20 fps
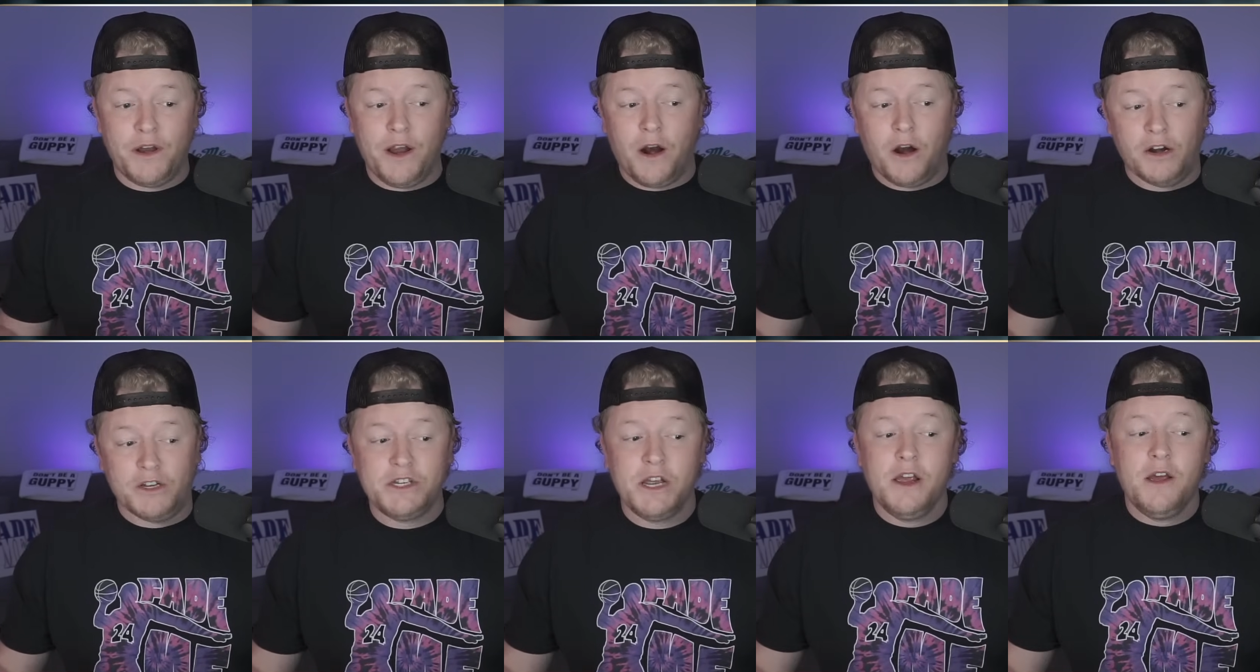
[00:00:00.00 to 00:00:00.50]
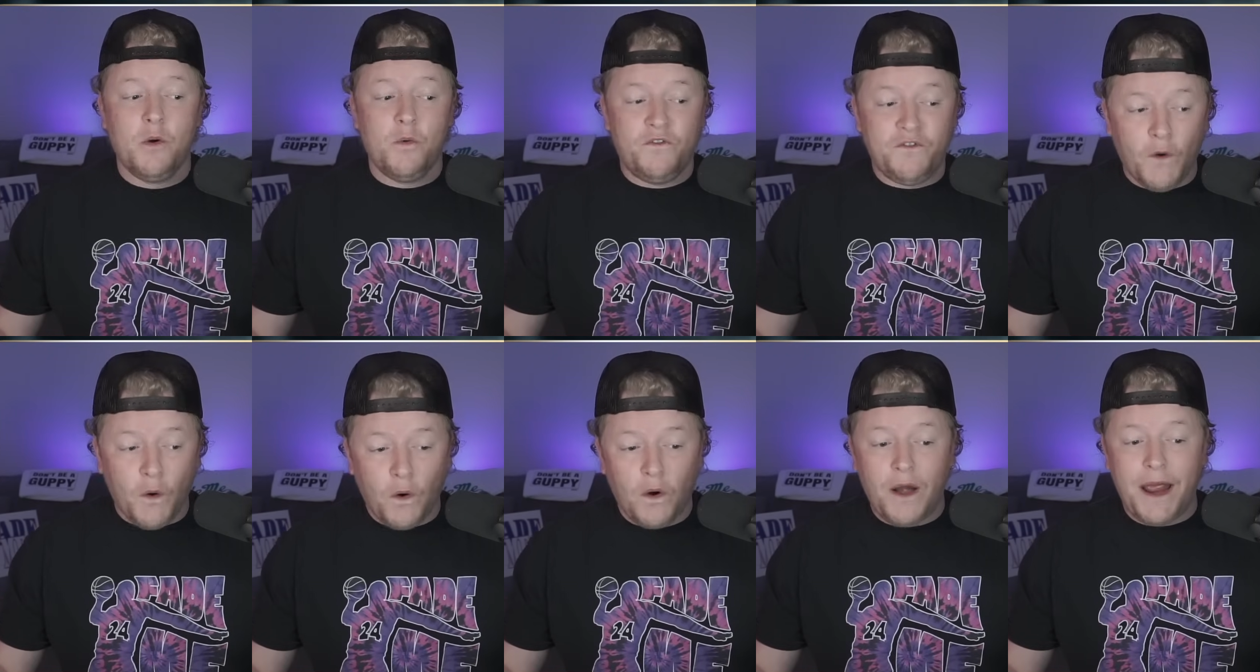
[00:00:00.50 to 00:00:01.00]
yards
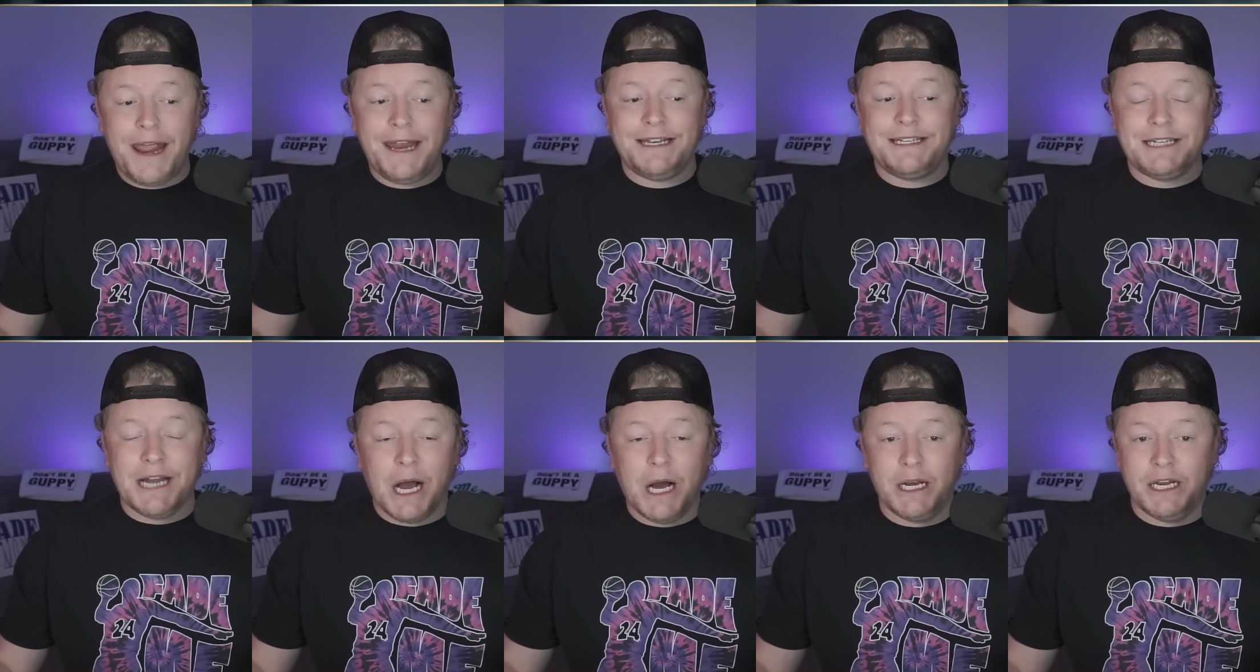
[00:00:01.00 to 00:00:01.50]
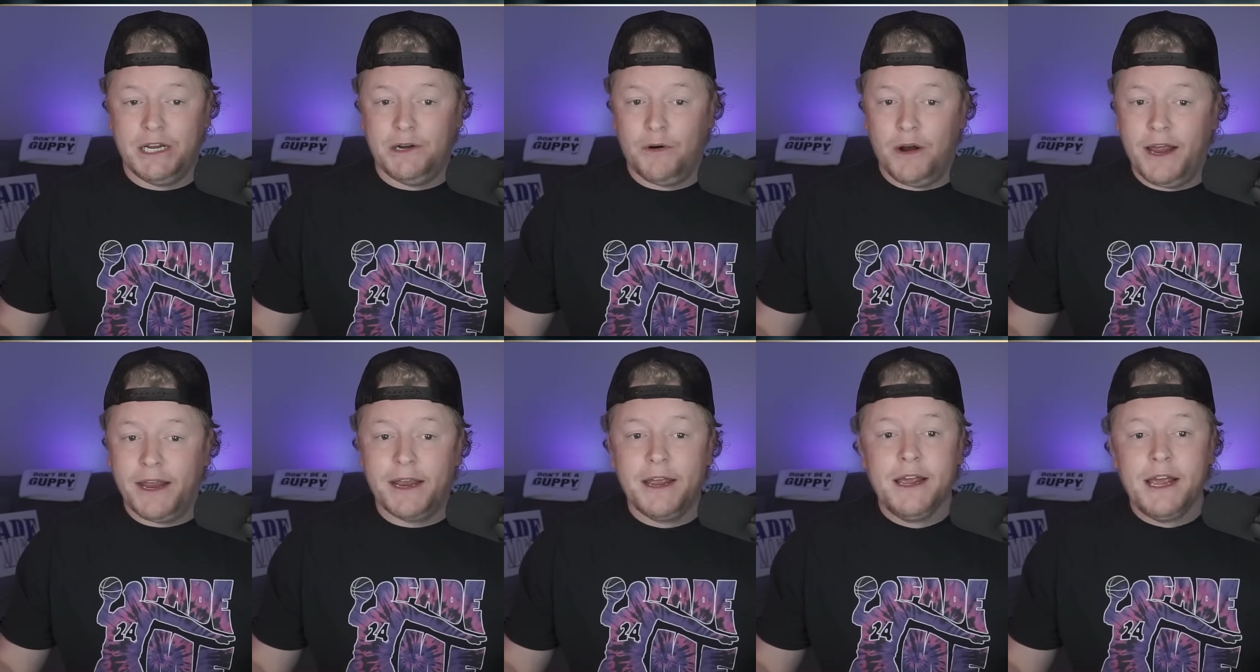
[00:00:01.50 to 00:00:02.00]
for a tutty,
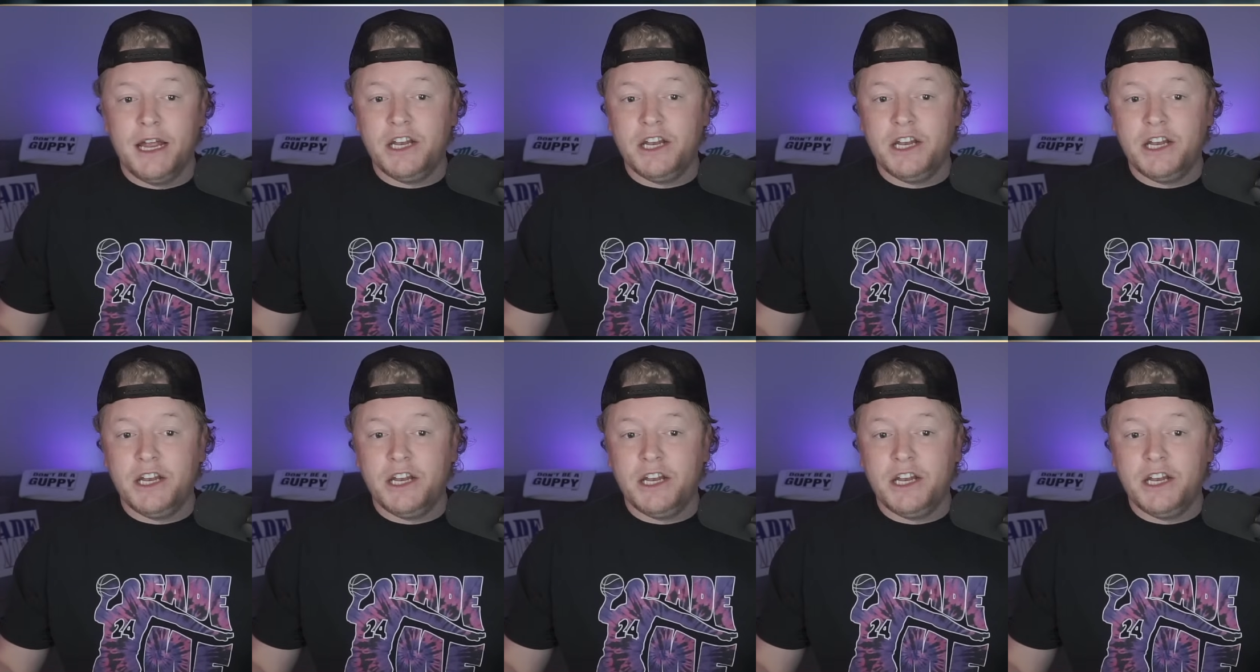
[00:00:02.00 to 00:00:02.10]
right?